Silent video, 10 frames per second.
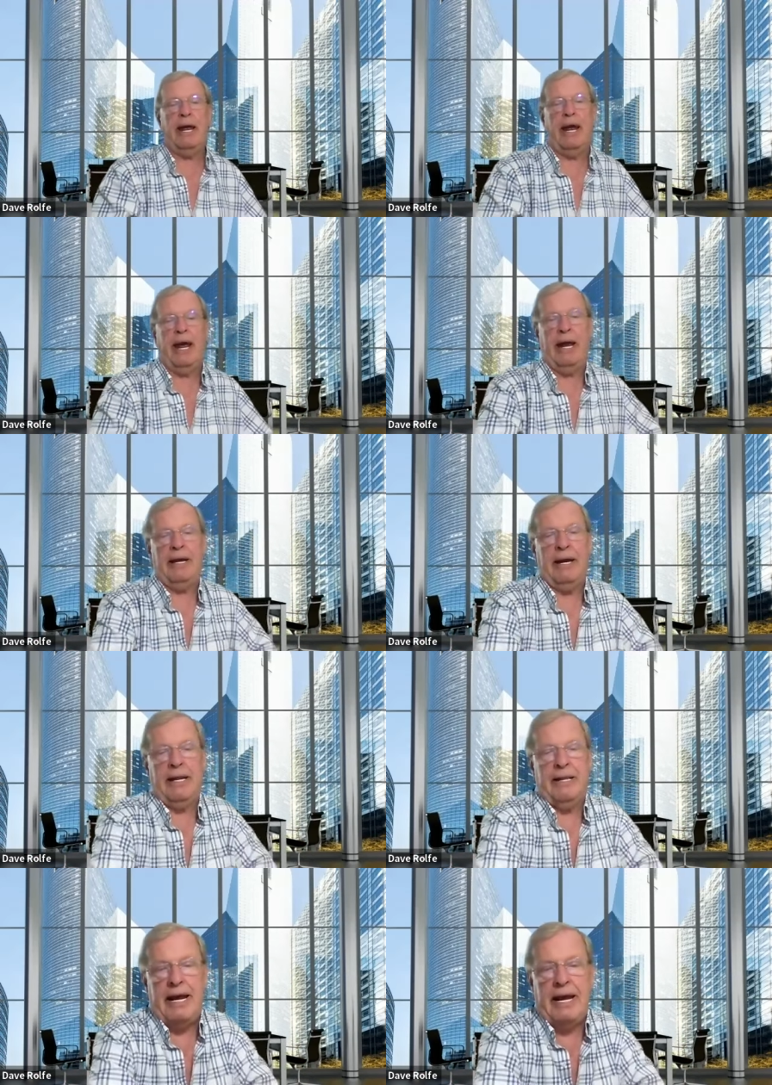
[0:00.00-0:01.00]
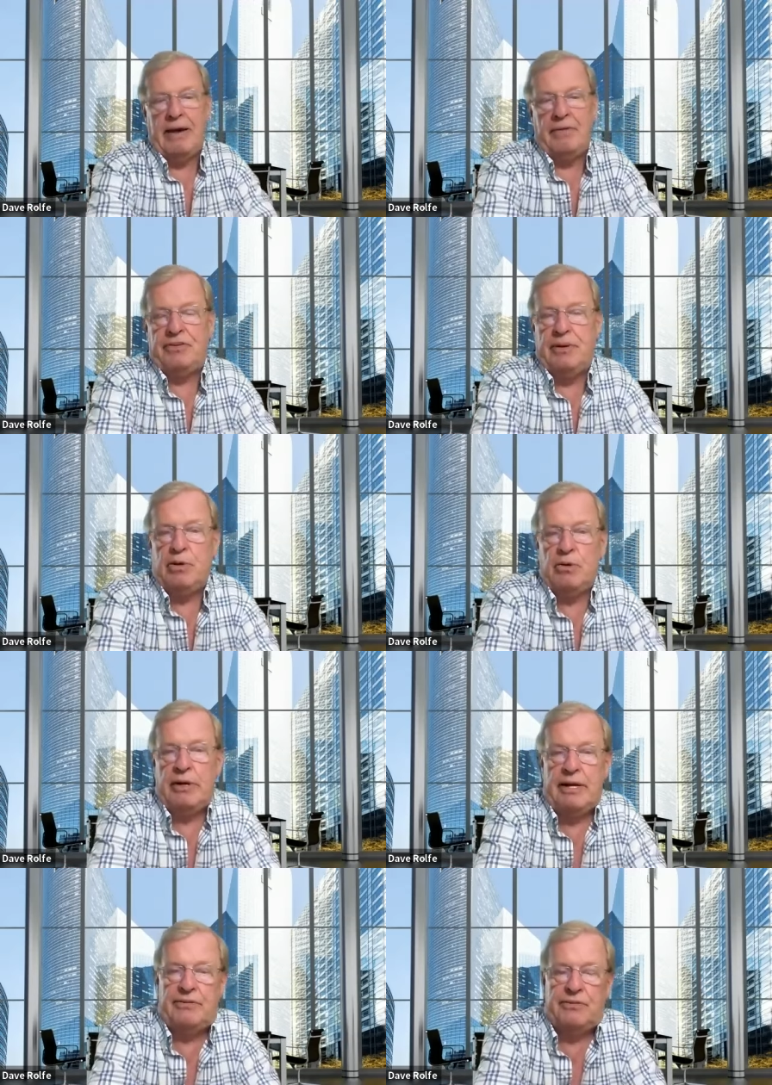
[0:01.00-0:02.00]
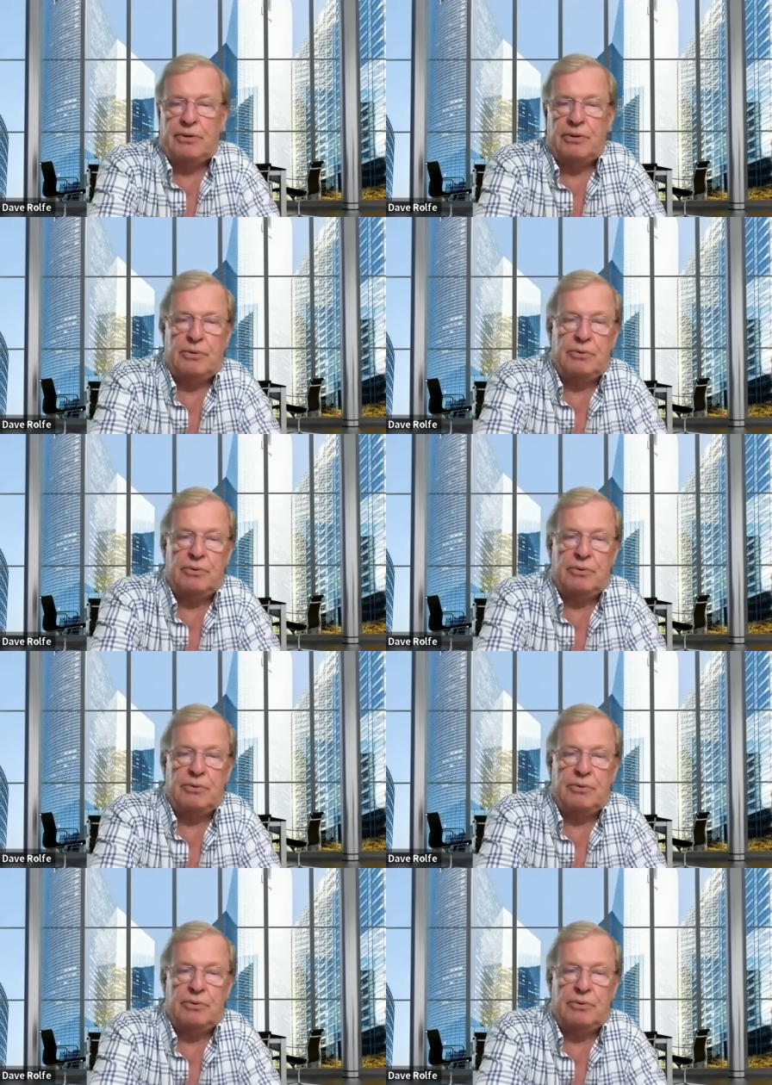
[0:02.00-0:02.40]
and and they have similar needs to